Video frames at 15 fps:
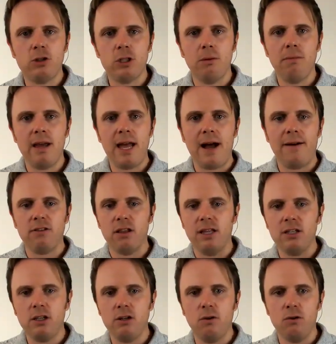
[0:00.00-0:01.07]
So you may have to
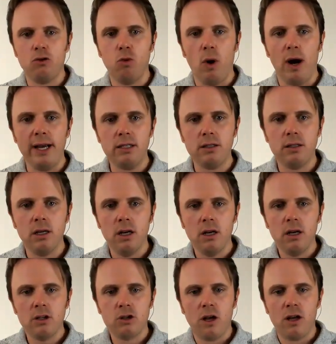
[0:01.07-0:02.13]
listen to it twice.
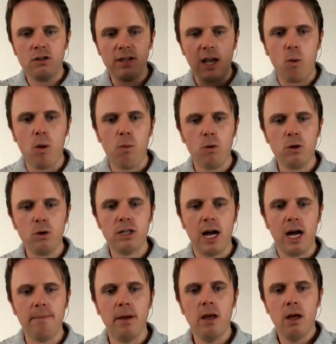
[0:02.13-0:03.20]
So I'll say it one more
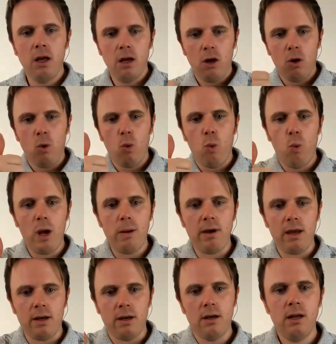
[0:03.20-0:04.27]
time.
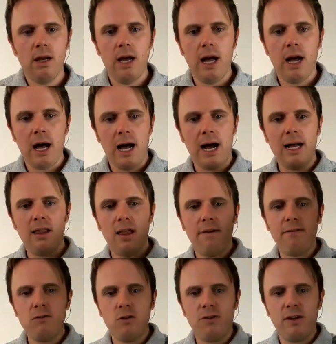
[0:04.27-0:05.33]
Women, high
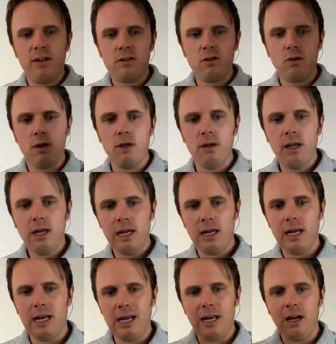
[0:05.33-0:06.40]
levels of insulin,
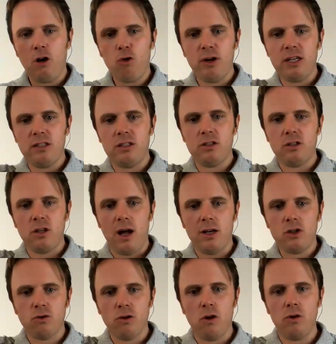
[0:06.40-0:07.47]
increased
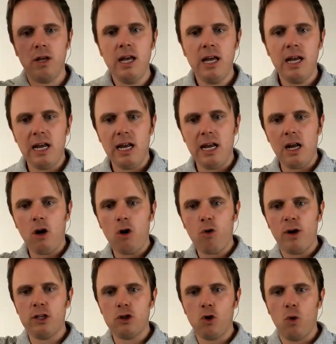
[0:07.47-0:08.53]
testosterone,
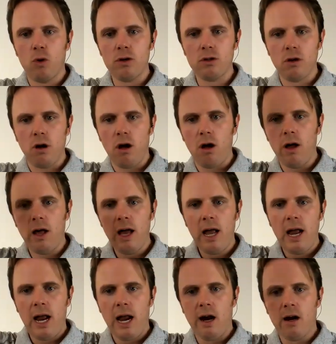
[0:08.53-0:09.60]
increased cortisol,
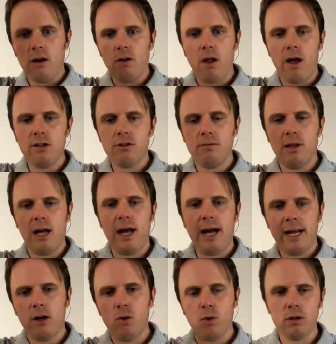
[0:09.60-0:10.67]
hair loss from the high
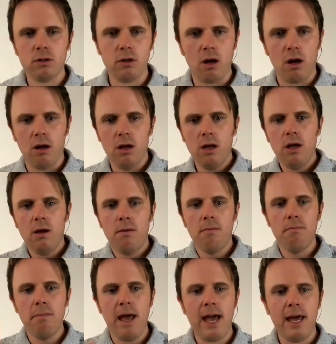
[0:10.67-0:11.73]
cortisol.
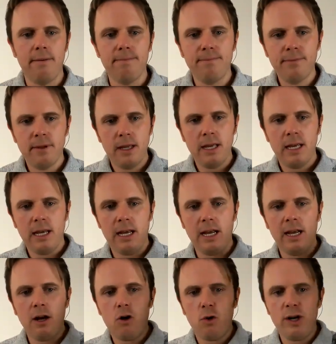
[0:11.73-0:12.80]
Men,
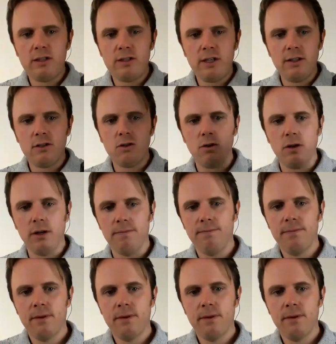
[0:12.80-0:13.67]
increased insulin.